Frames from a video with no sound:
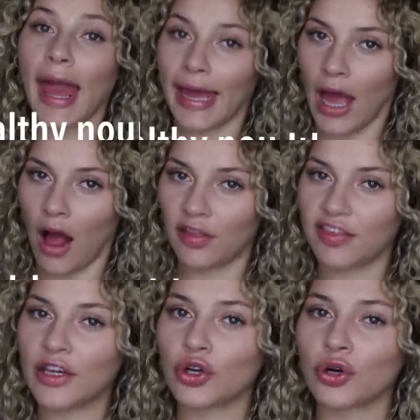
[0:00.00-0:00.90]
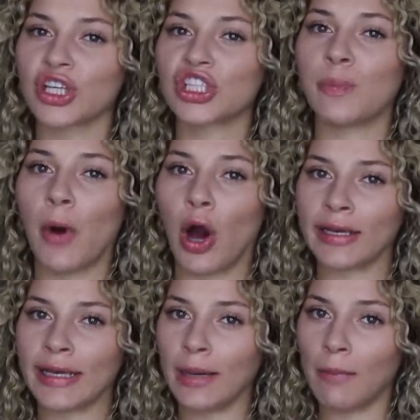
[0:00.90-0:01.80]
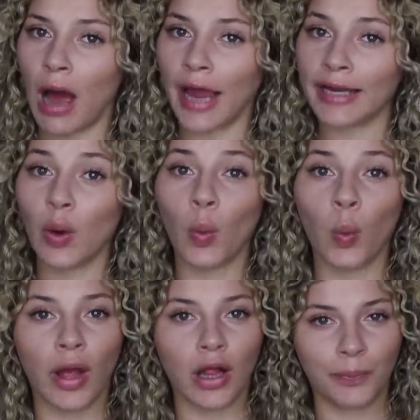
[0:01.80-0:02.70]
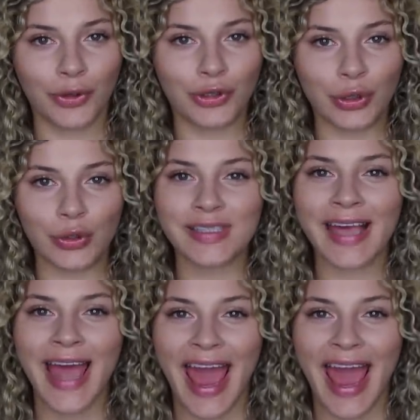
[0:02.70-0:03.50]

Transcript: A healthy, nourished body and mind will produce